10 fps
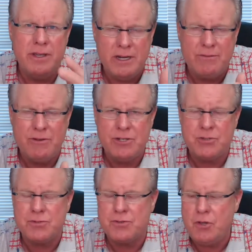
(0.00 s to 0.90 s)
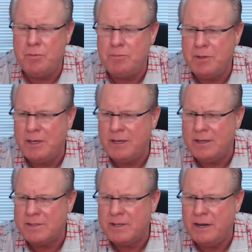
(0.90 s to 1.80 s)
individuals, human
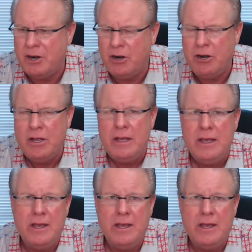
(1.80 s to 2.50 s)
beings that are